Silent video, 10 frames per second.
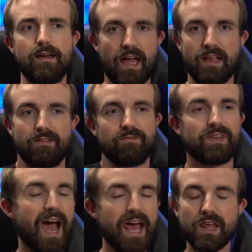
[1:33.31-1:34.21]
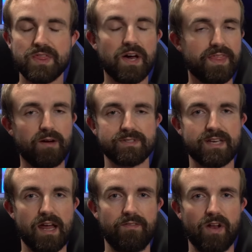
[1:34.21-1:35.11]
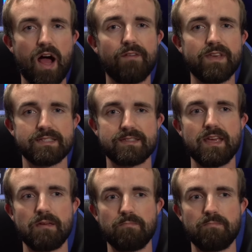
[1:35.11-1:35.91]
I kind of thought that was kind of an obvious thing,